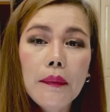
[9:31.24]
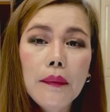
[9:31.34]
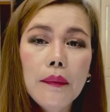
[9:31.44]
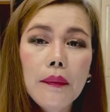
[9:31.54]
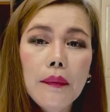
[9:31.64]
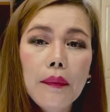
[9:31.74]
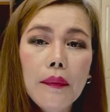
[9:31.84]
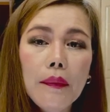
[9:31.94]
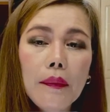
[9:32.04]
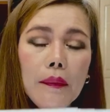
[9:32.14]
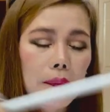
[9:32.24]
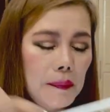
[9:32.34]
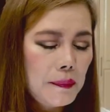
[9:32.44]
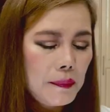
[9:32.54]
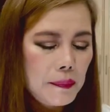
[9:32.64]

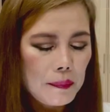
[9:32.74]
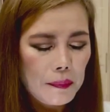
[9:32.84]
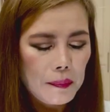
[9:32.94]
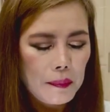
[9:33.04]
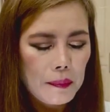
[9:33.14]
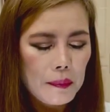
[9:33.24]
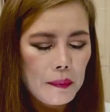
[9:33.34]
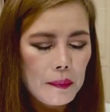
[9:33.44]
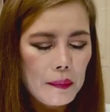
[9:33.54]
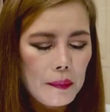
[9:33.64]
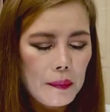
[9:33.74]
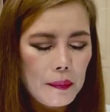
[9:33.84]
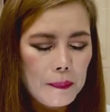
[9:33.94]
(silence)